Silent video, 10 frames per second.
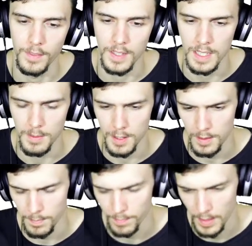that seems to
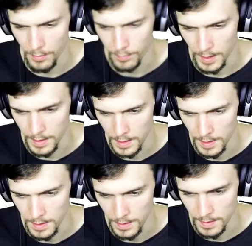have fixed
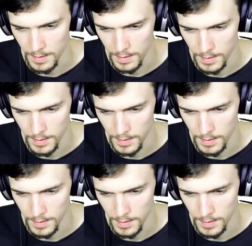this.